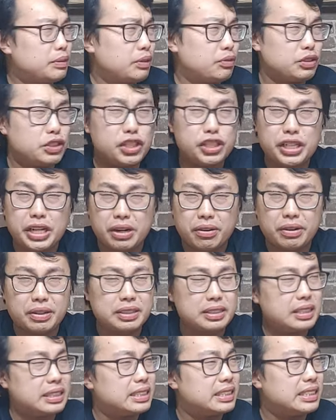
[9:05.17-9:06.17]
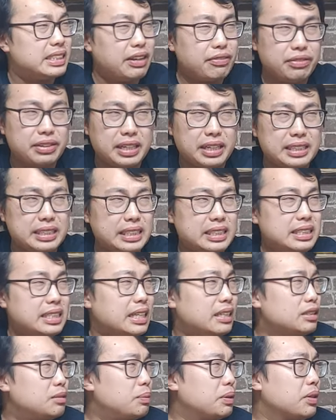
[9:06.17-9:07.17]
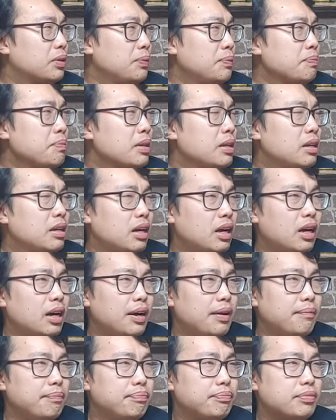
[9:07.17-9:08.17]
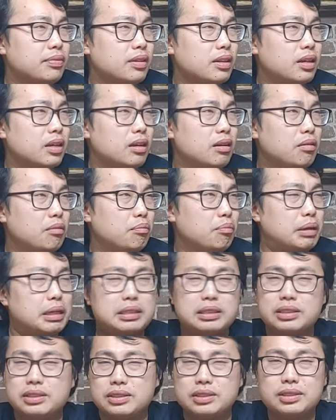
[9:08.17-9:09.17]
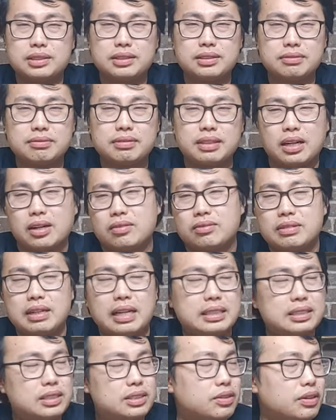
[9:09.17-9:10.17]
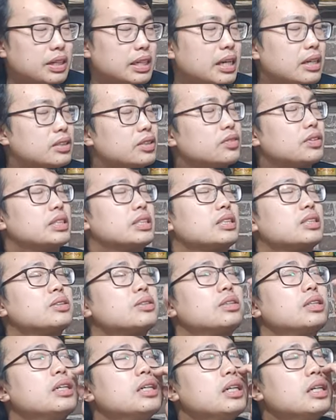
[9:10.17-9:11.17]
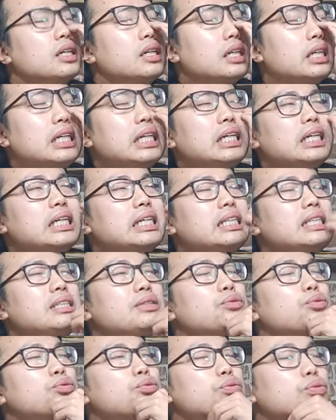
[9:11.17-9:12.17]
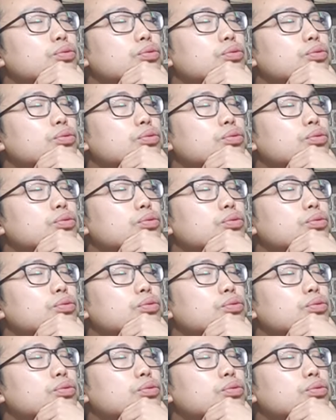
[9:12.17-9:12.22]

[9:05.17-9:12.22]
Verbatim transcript: I would definitely share it. It's definitely not a sixty ounce beer. Um, but it's you know has this great characteristics to it. Uh,